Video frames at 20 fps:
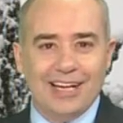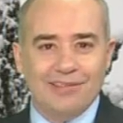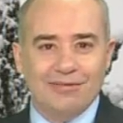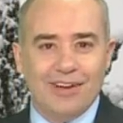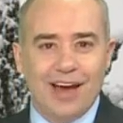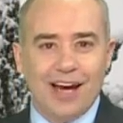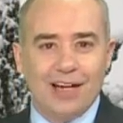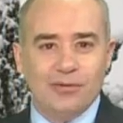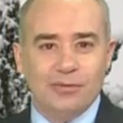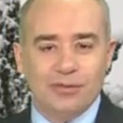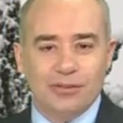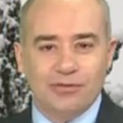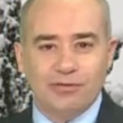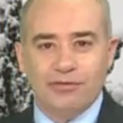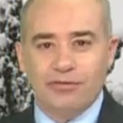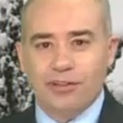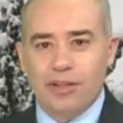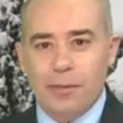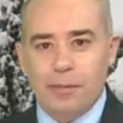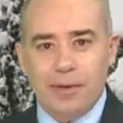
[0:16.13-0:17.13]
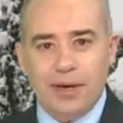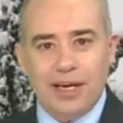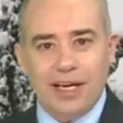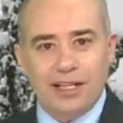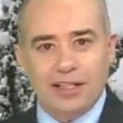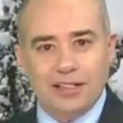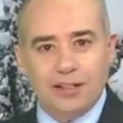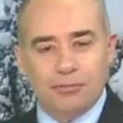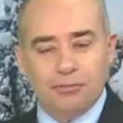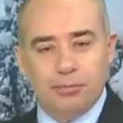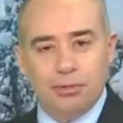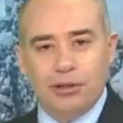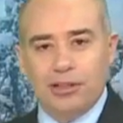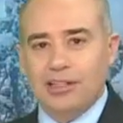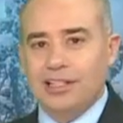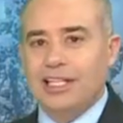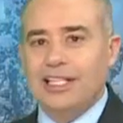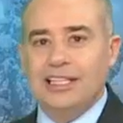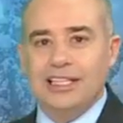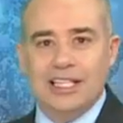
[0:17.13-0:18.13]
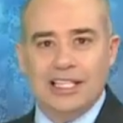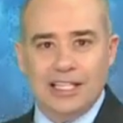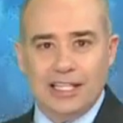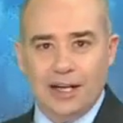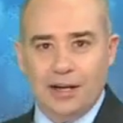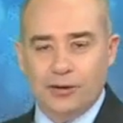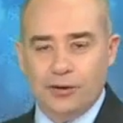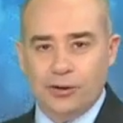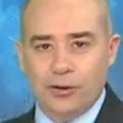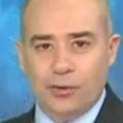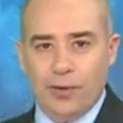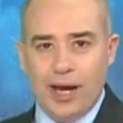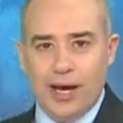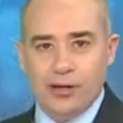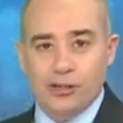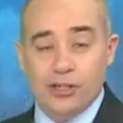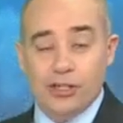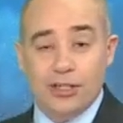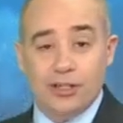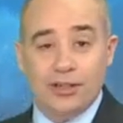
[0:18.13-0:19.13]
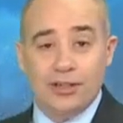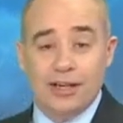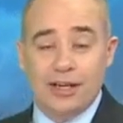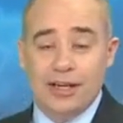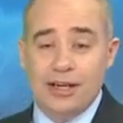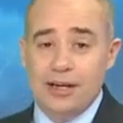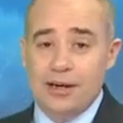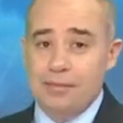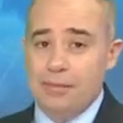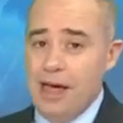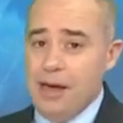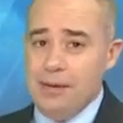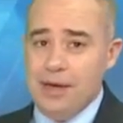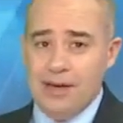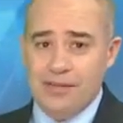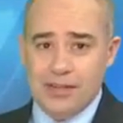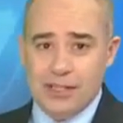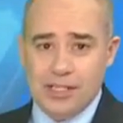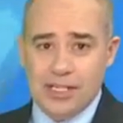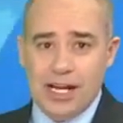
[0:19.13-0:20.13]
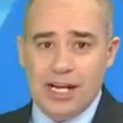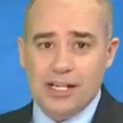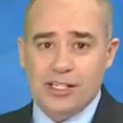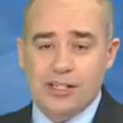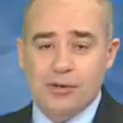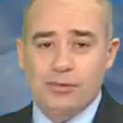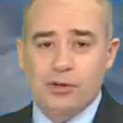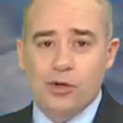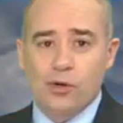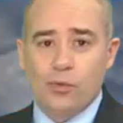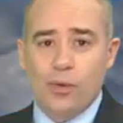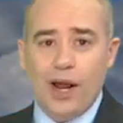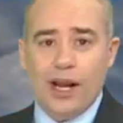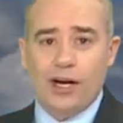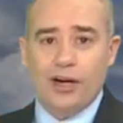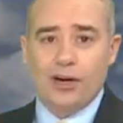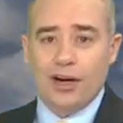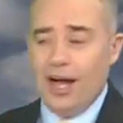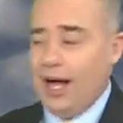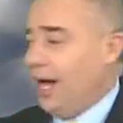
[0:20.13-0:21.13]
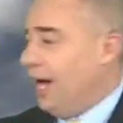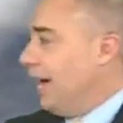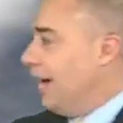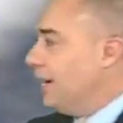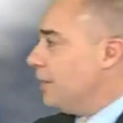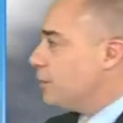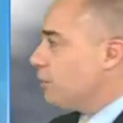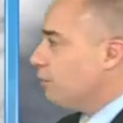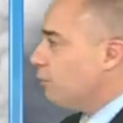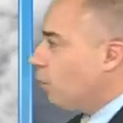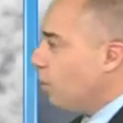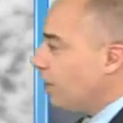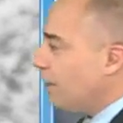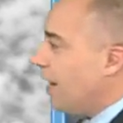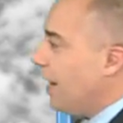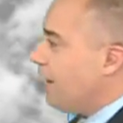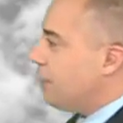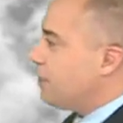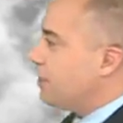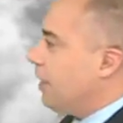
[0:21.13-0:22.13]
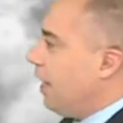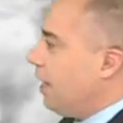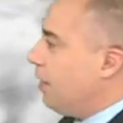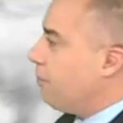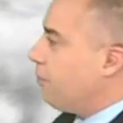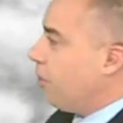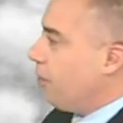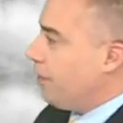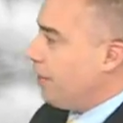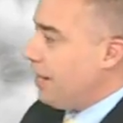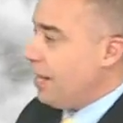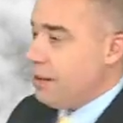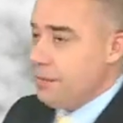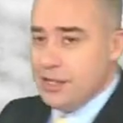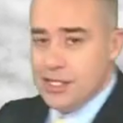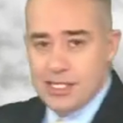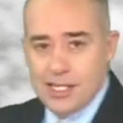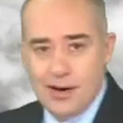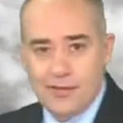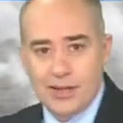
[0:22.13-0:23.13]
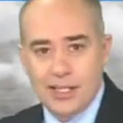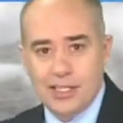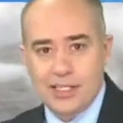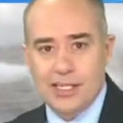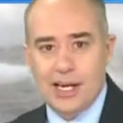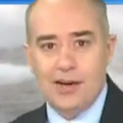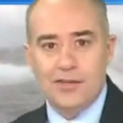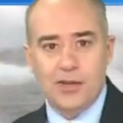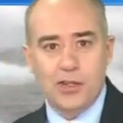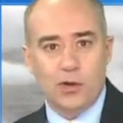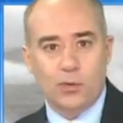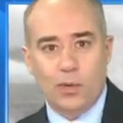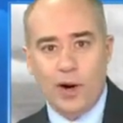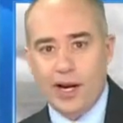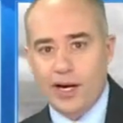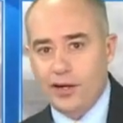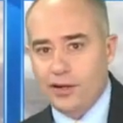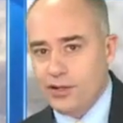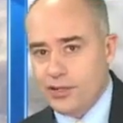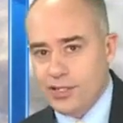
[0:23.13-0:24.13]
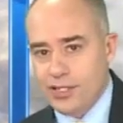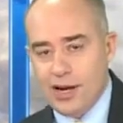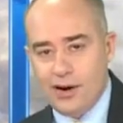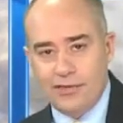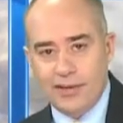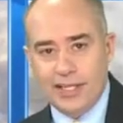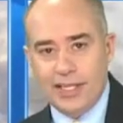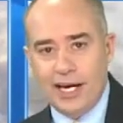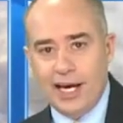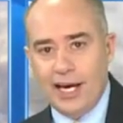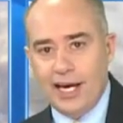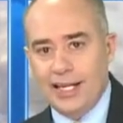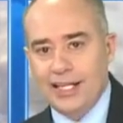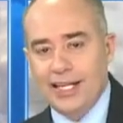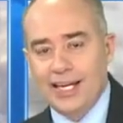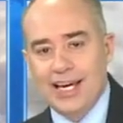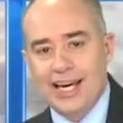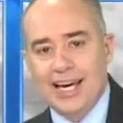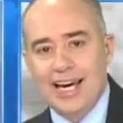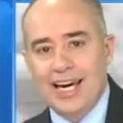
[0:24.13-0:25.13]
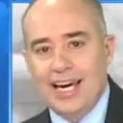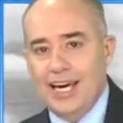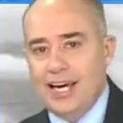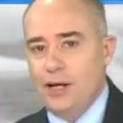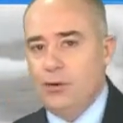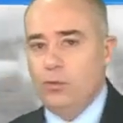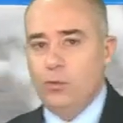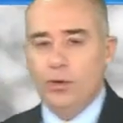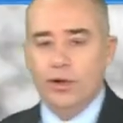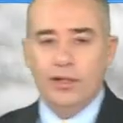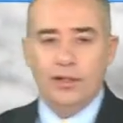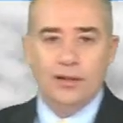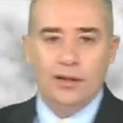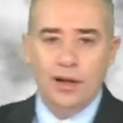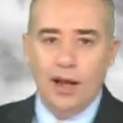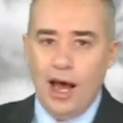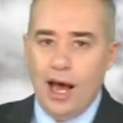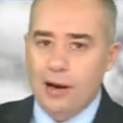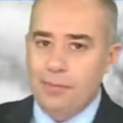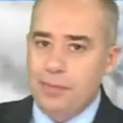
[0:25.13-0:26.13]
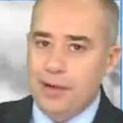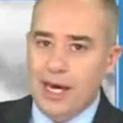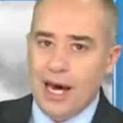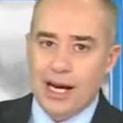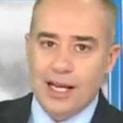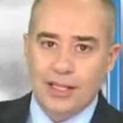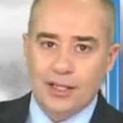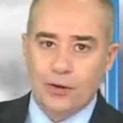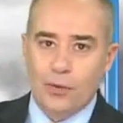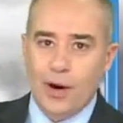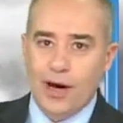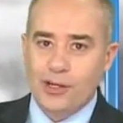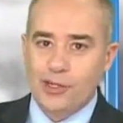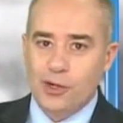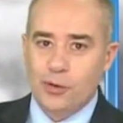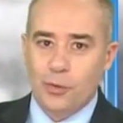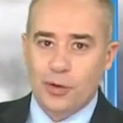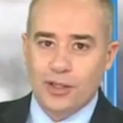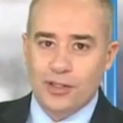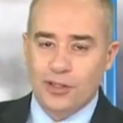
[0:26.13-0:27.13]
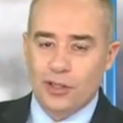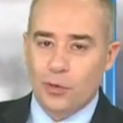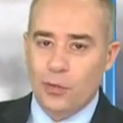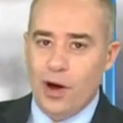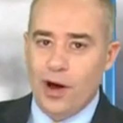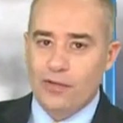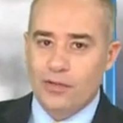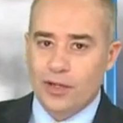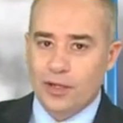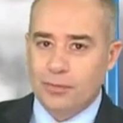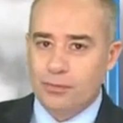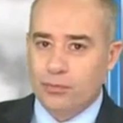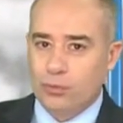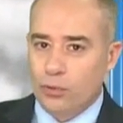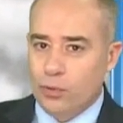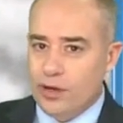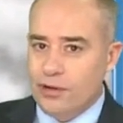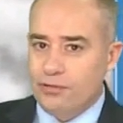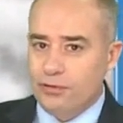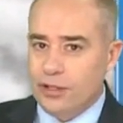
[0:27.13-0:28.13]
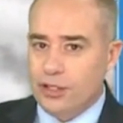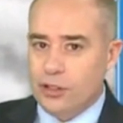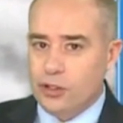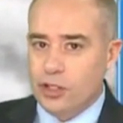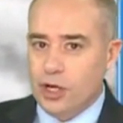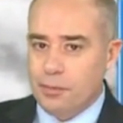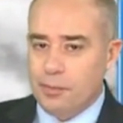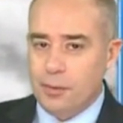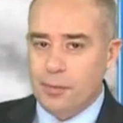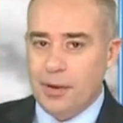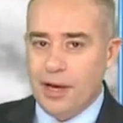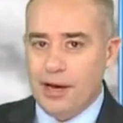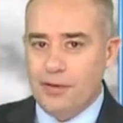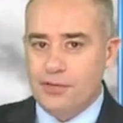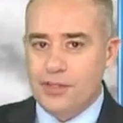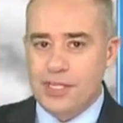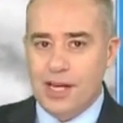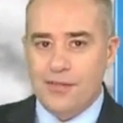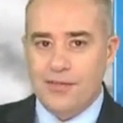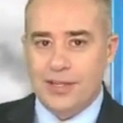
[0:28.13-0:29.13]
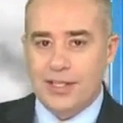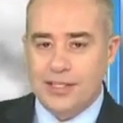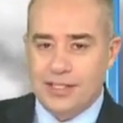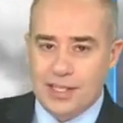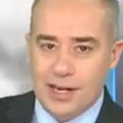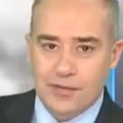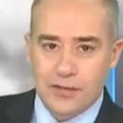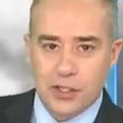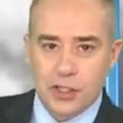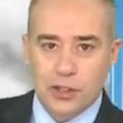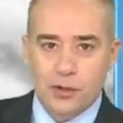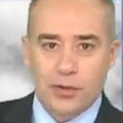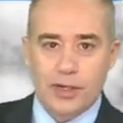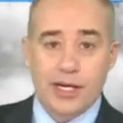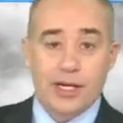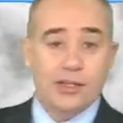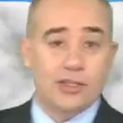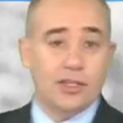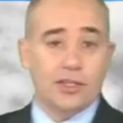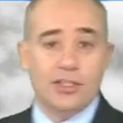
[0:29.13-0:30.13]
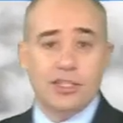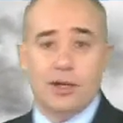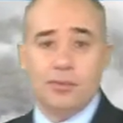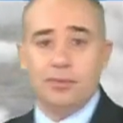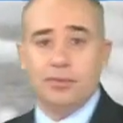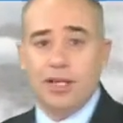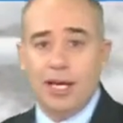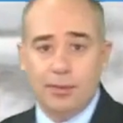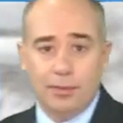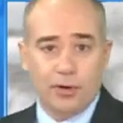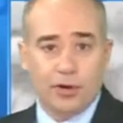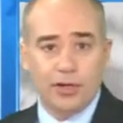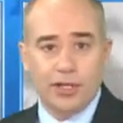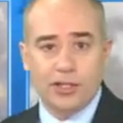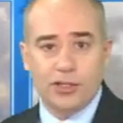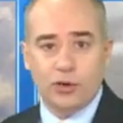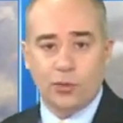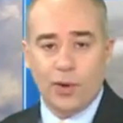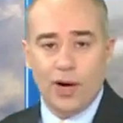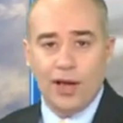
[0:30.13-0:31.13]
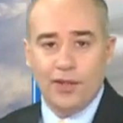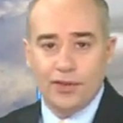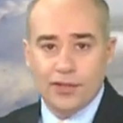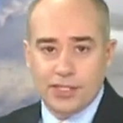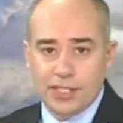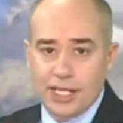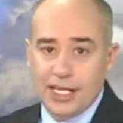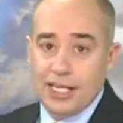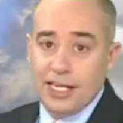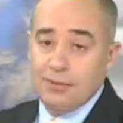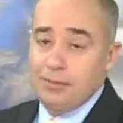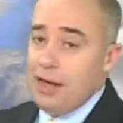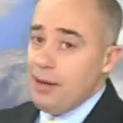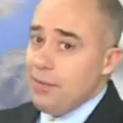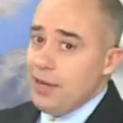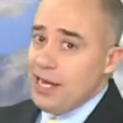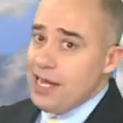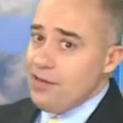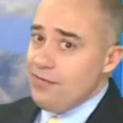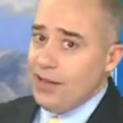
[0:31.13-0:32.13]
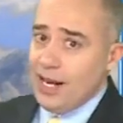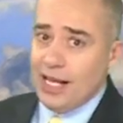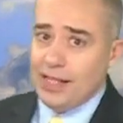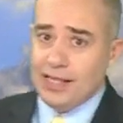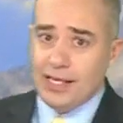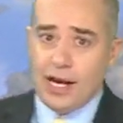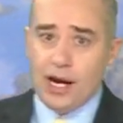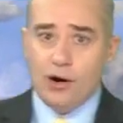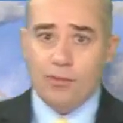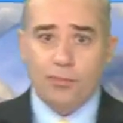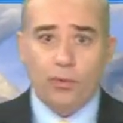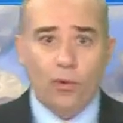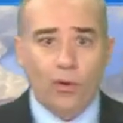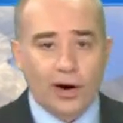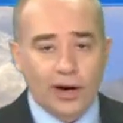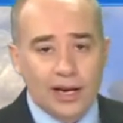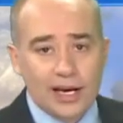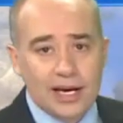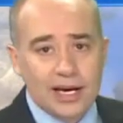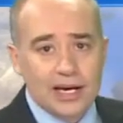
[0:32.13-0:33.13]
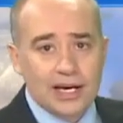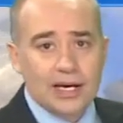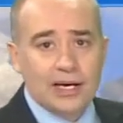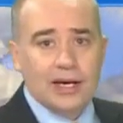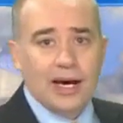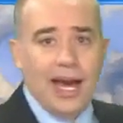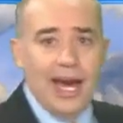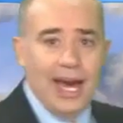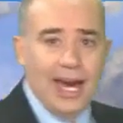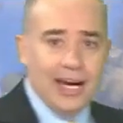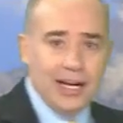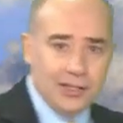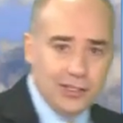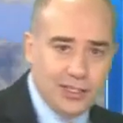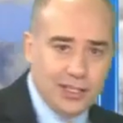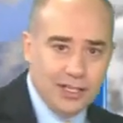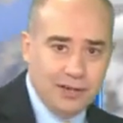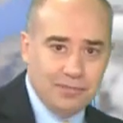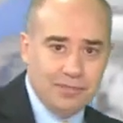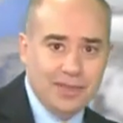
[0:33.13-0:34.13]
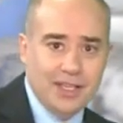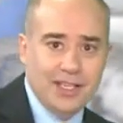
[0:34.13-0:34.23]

In fact, we're flipping it completely the other direction and maybe even setting some new record highs. The forecast high in Birmingham at 77, the record is 79. It would not be out of the question whatsoever to briefly jump above 77 degrees in some neighborhoods around the city and maybe even at the airport. Anniston,